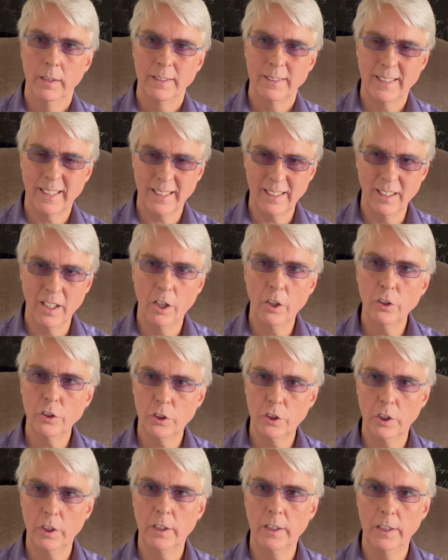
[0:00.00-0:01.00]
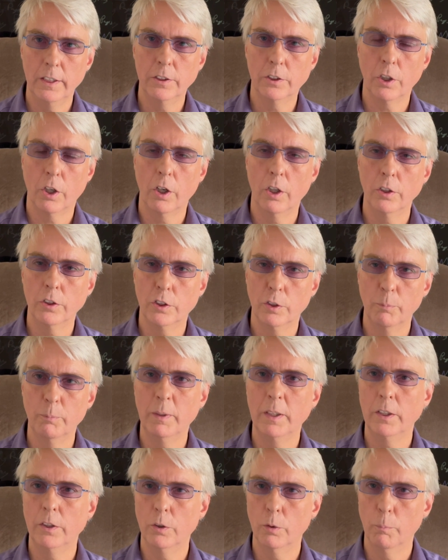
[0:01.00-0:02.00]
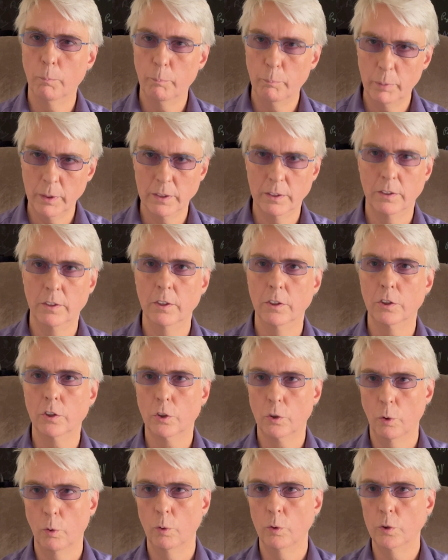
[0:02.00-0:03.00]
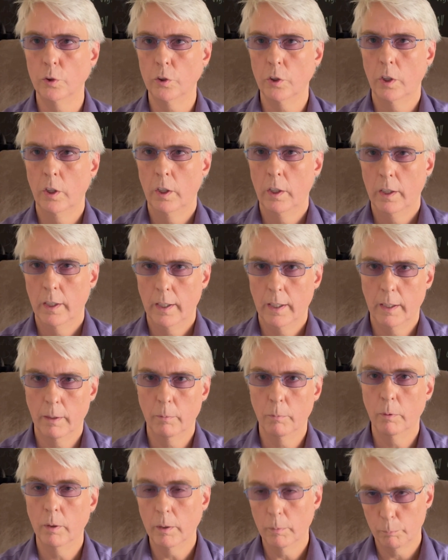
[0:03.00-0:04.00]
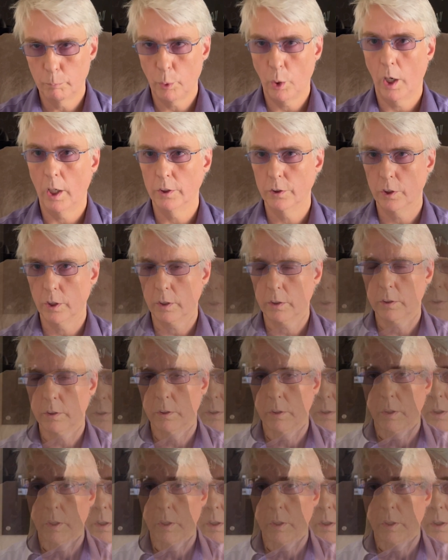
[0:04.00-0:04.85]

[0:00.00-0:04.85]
technology needs are to meet your business goals and projects.